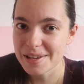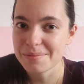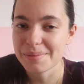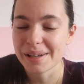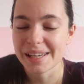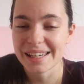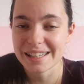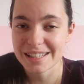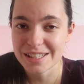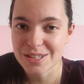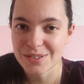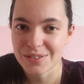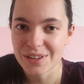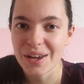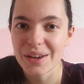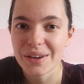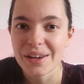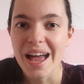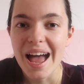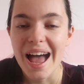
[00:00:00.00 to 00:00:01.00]
in my
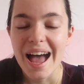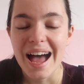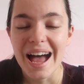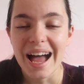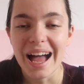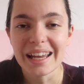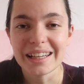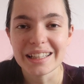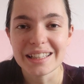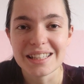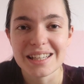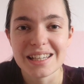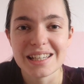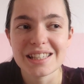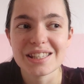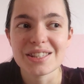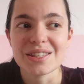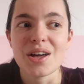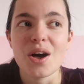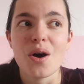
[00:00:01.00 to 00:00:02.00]
interview, and it
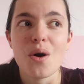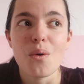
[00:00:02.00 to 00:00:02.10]
is,